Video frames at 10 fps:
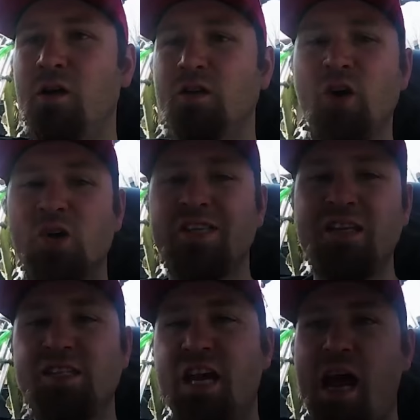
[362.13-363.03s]
So
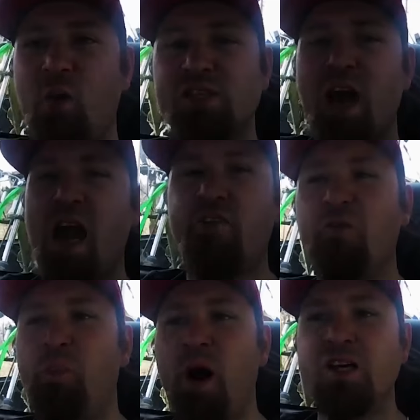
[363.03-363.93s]
since today was kind of a
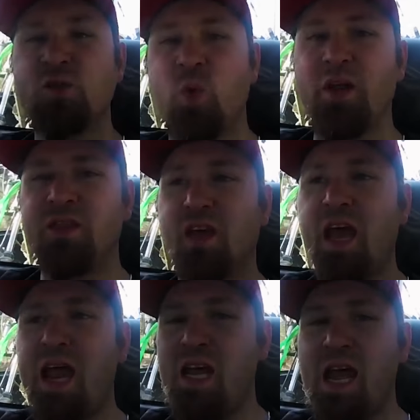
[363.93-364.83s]
bust with the
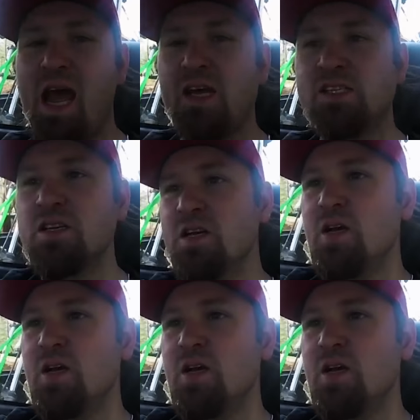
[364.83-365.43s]
KDX,